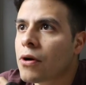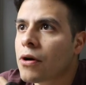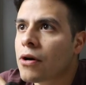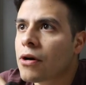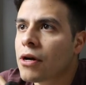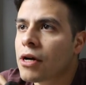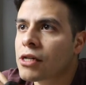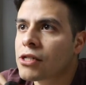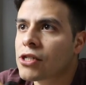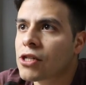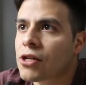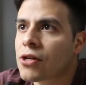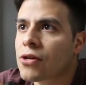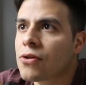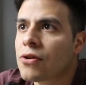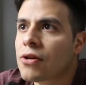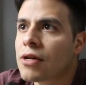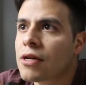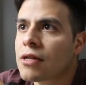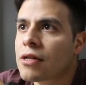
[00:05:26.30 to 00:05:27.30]

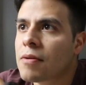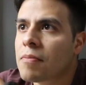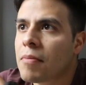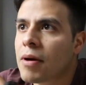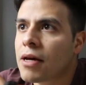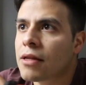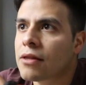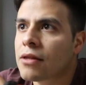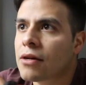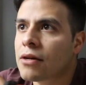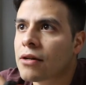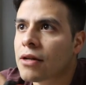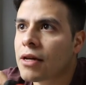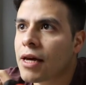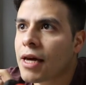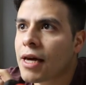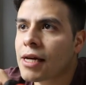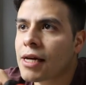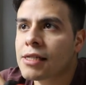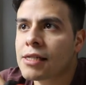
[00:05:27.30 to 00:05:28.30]
executing the method
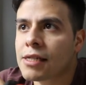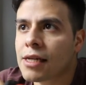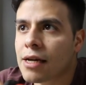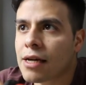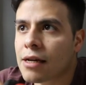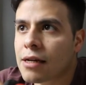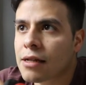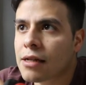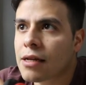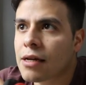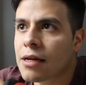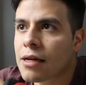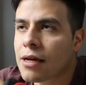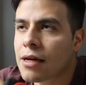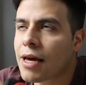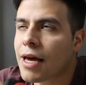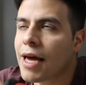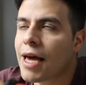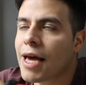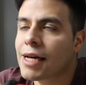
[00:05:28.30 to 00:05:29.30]

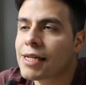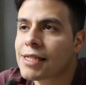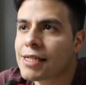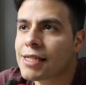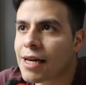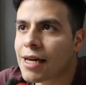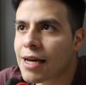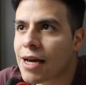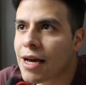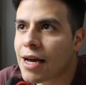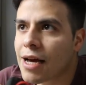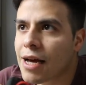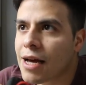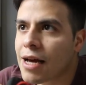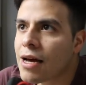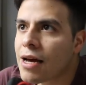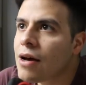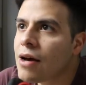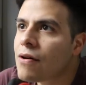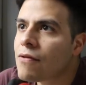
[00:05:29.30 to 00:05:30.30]
exec
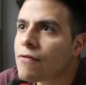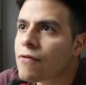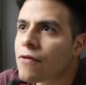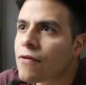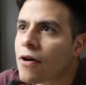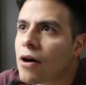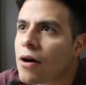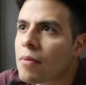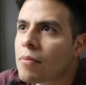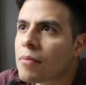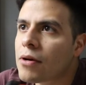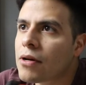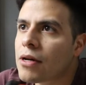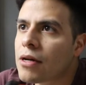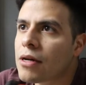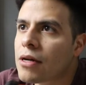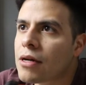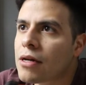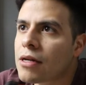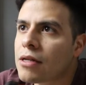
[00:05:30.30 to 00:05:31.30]
from
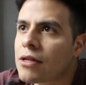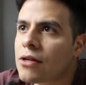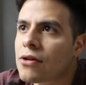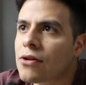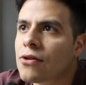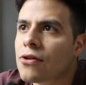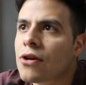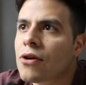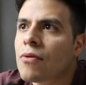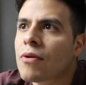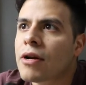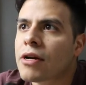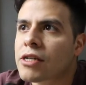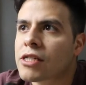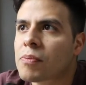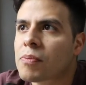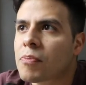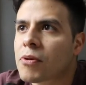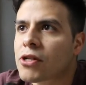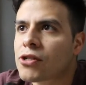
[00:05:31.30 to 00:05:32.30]
the regular
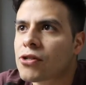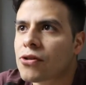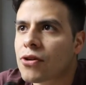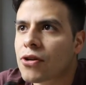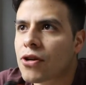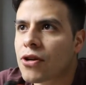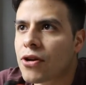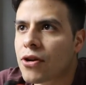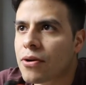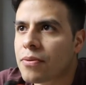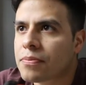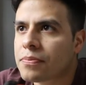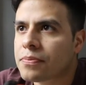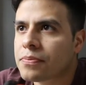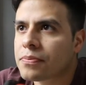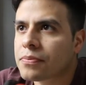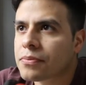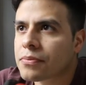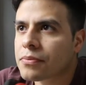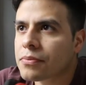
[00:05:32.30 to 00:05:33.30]
expression here.
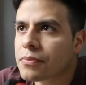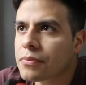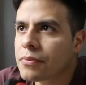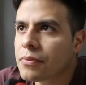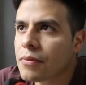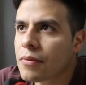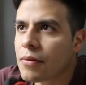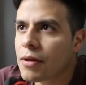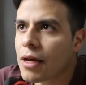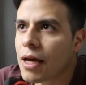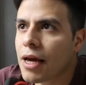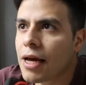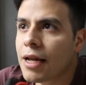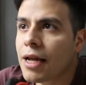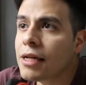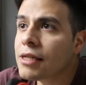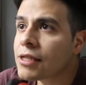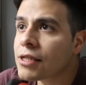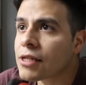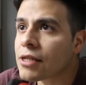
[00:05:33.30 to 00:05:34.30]
And
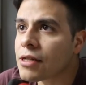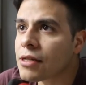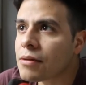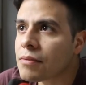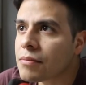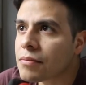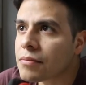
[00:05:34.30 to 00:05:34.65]
let's see,